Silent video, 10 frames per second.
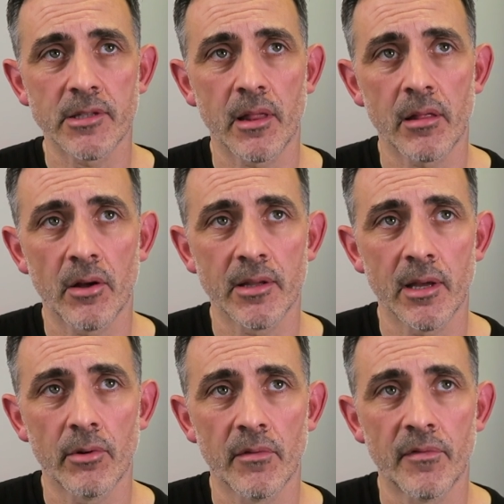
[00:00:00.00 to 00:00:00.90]
to this
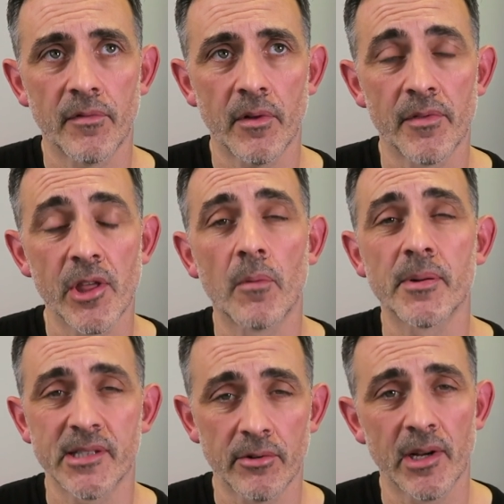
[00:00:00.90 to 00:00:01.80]
idea of the
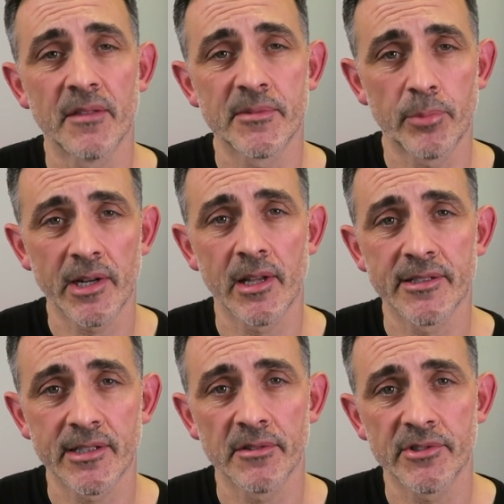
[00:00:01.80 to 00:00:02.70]
opposite, really, of spreading
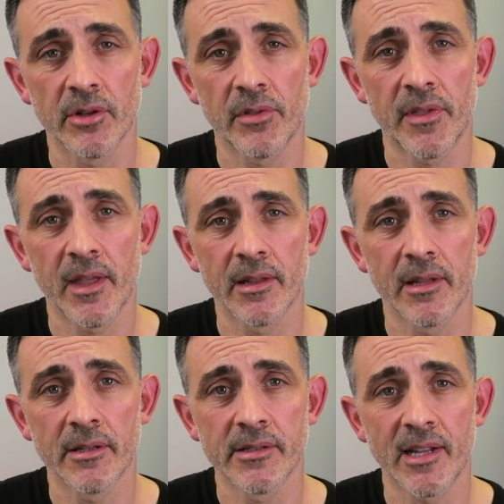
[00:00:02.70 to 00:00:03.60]
ourselves too
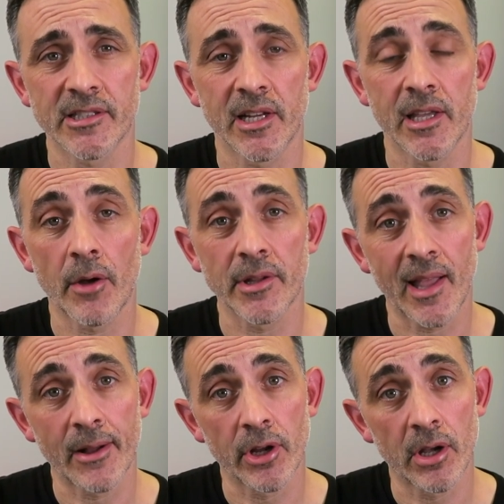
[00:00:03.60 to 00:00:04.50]
thin, as actually going
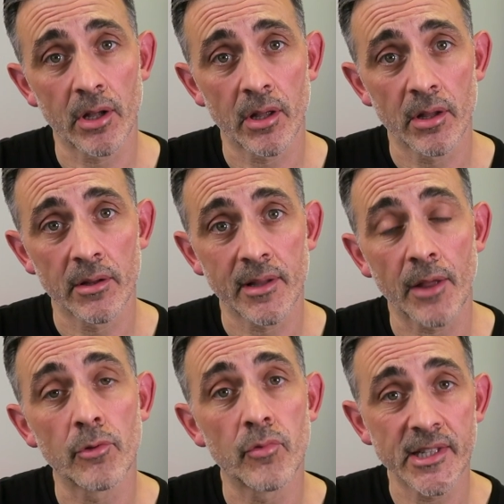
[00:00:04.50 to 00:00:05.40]
down the
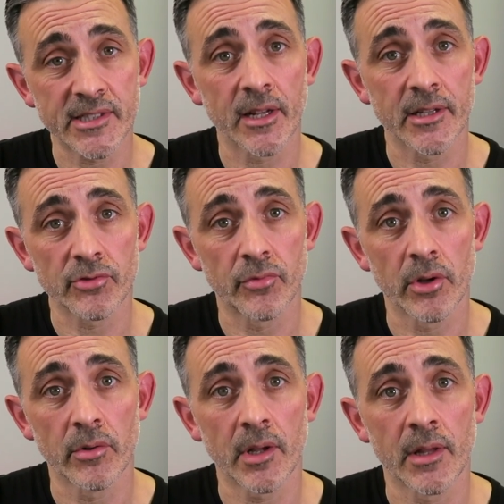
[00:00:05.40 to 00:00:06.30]
research
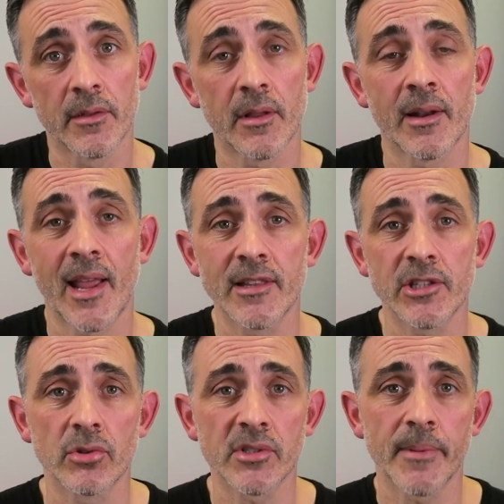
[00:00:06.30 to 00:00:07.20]
route. And
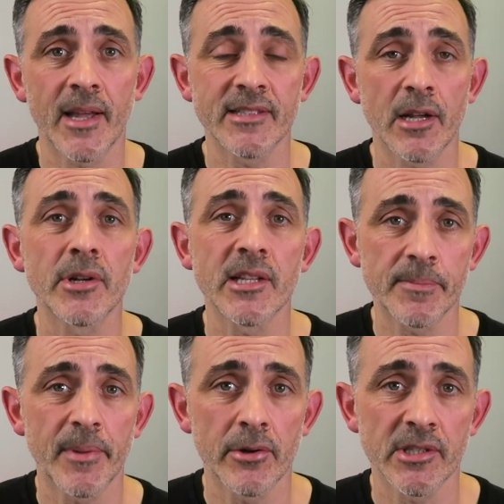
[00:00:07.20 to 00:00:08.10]
Andi talks about his own
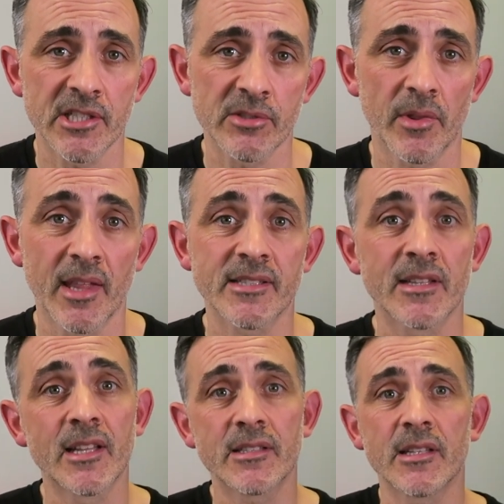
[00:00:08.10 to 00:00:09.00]
experiences with this,
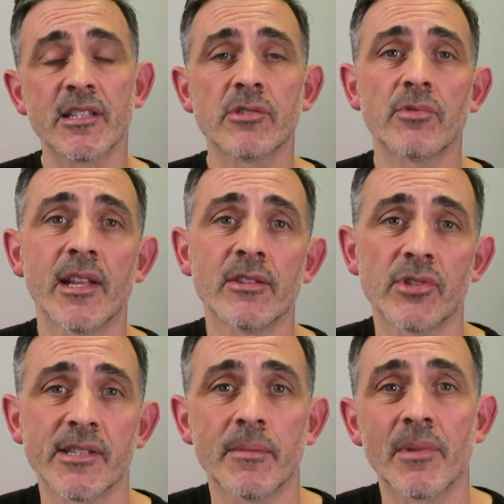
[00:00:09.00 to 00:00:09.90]
and this is really
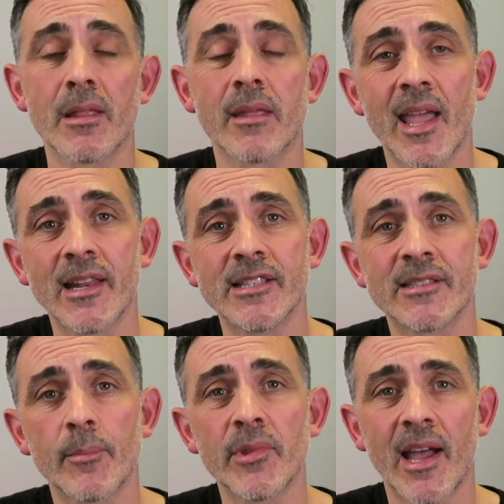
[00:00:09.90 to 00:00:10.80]
interesting because, again, he's
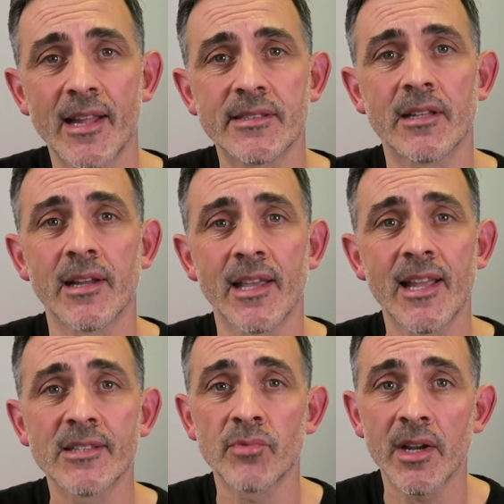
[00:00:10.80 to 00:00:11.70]
someone that has done it.
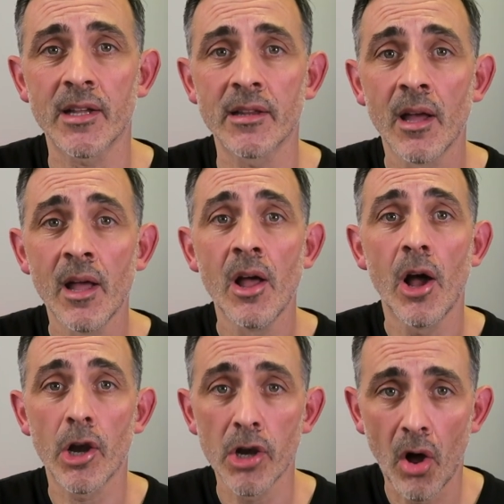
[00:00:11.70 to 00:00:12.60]
He has written
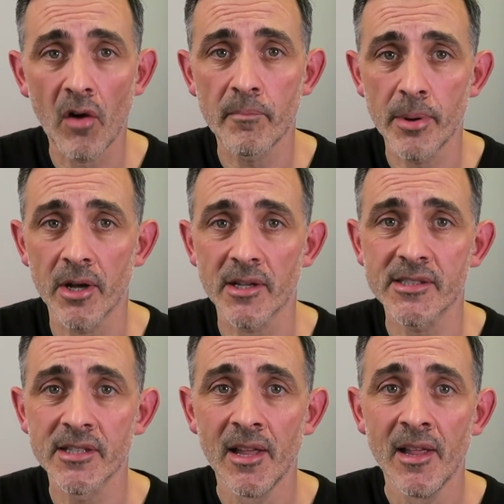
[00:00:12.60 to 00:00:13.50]
a lot of
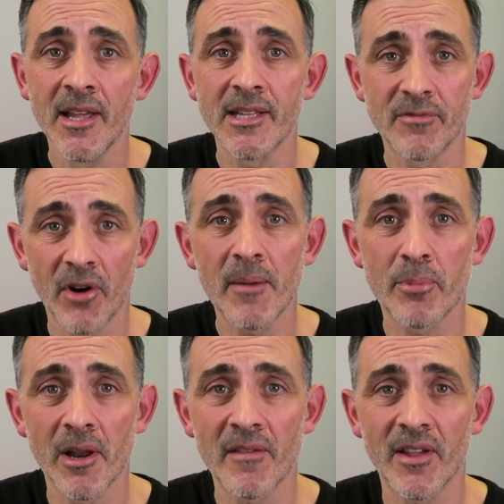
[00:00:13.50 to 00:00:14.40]
books. He's very
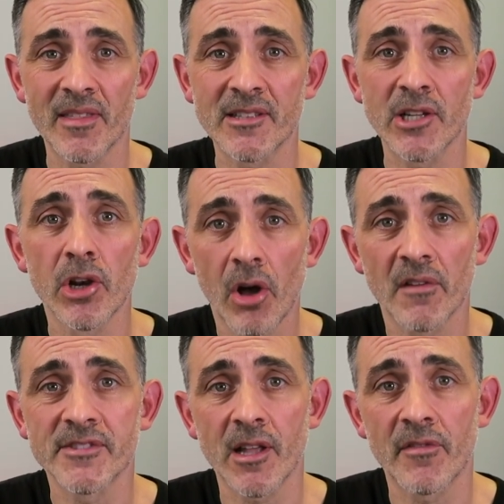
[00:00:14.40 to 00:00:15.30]
prolific. There's a lot
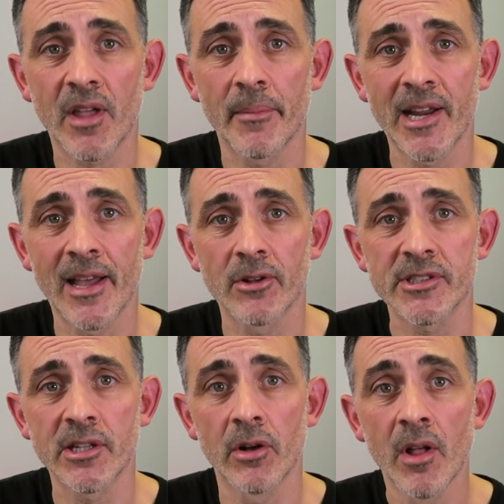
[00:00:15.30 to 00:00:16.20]
of stuff coming out.
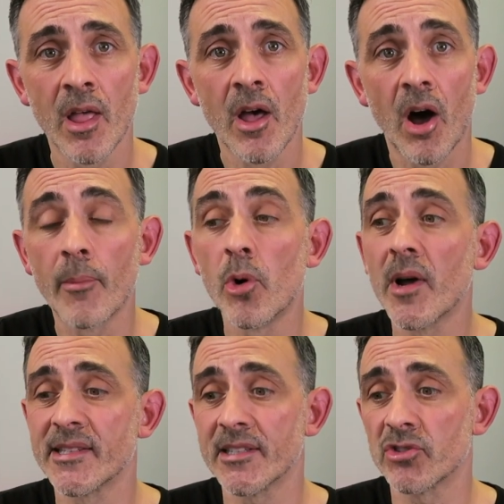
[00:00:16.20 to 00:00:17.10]
So I'm
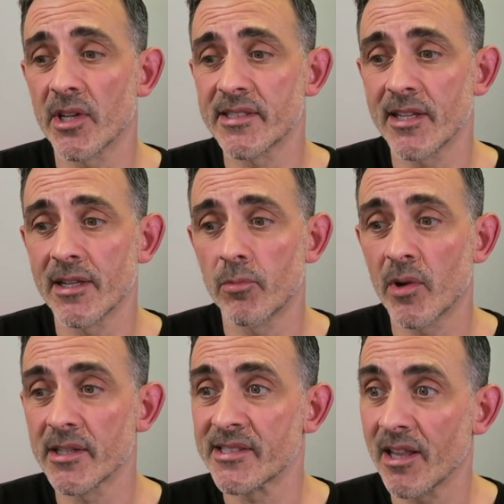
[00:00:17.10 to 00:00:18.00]
always interested
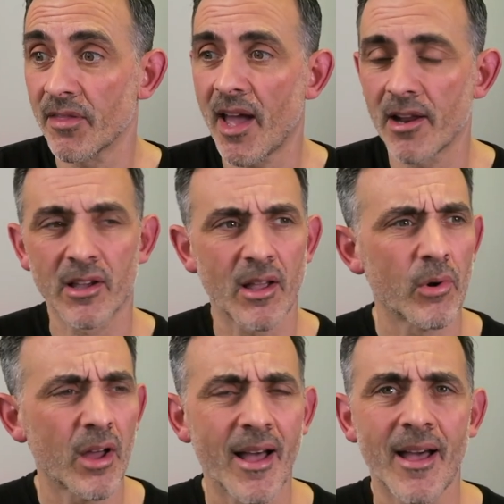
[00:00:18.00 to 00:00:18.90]
when I see that, and I go,
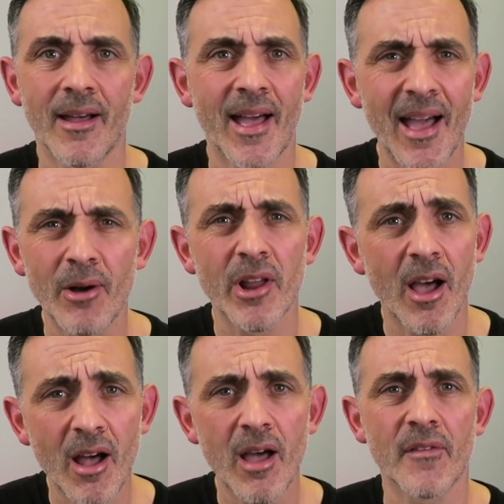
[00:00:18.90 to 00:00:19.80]
well, how on
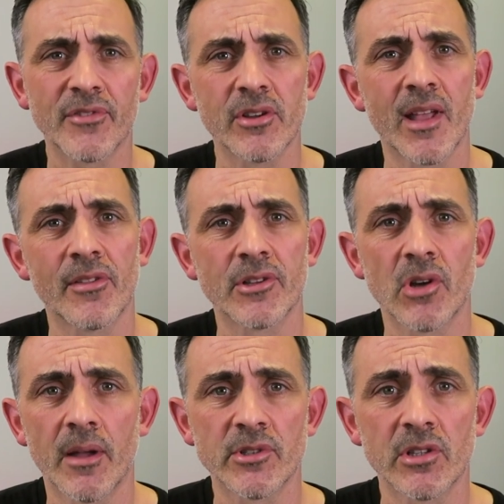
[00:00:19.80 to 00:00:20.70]
earth do you get the
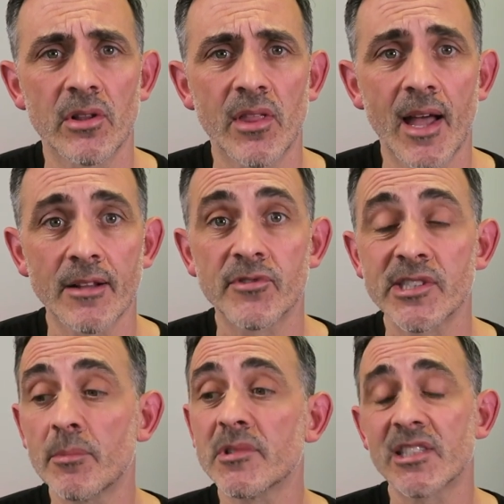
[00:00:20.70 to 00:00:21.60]
time to do that? For
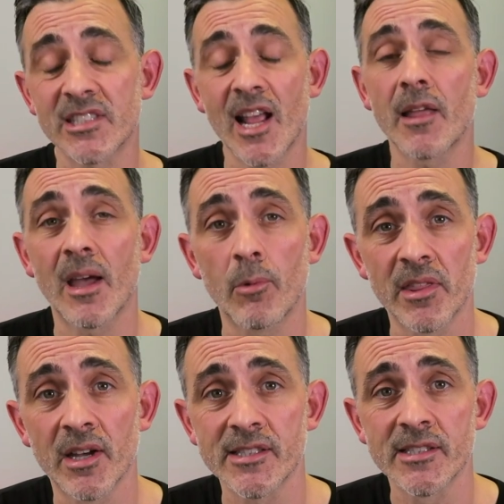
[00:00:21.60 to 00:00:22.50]
someone to share that
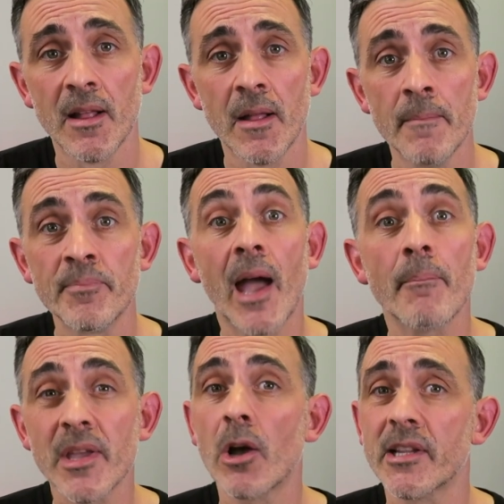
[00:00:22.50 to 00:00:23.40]
with us
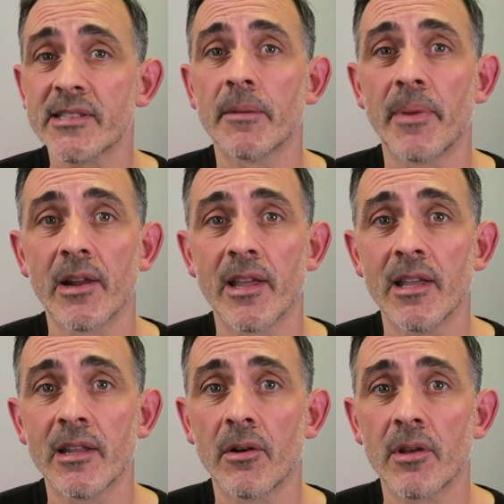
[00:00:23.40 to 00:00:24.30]
and be honest about
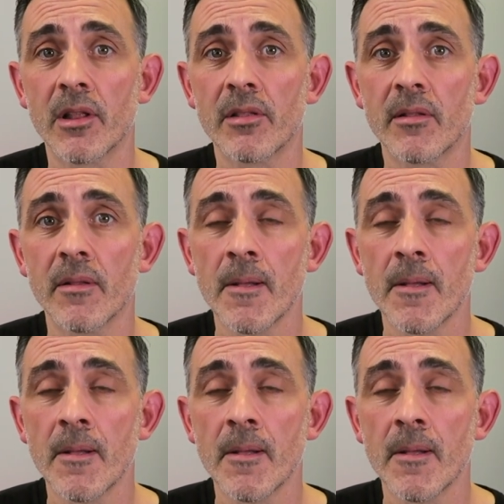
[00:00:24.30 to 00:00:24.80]
it, you know, because,